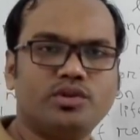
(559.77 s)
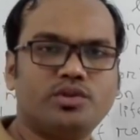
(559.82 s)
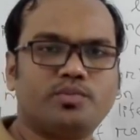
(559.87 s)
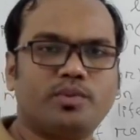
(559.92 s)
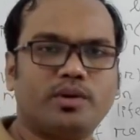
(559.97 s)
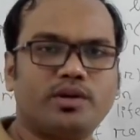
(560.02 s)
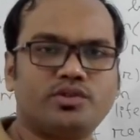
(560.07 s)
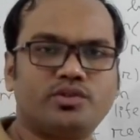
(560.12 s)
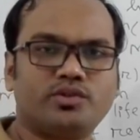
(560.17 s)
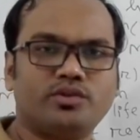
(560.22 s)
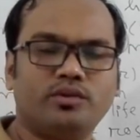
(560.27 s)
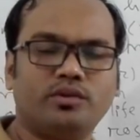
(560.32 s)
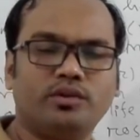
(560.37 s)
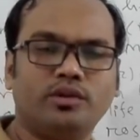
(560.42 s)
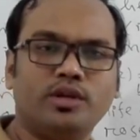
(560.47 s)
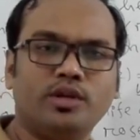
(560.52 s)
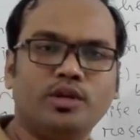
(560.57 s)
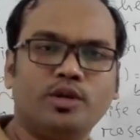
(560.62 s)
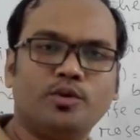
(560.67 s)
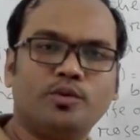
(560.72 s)
which
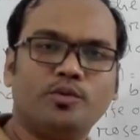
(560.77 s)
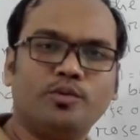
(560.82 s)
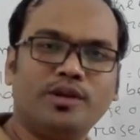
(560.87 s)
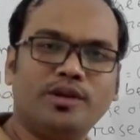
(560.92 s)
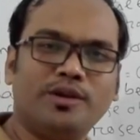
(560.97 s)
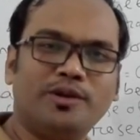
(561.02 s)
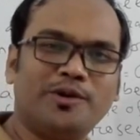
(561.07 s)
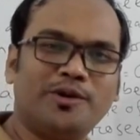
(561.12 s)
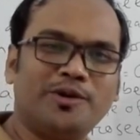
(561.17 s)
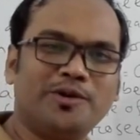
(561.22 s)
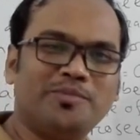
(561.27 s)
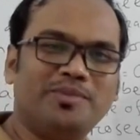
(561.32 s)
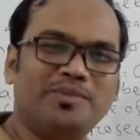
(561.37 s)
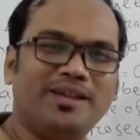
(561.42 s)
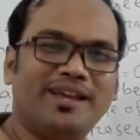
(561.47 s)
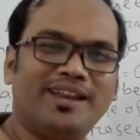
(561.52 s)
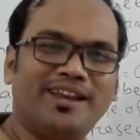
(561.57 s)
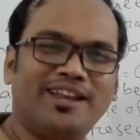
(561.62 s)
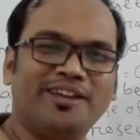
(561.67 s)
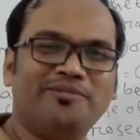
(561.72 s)
person will not be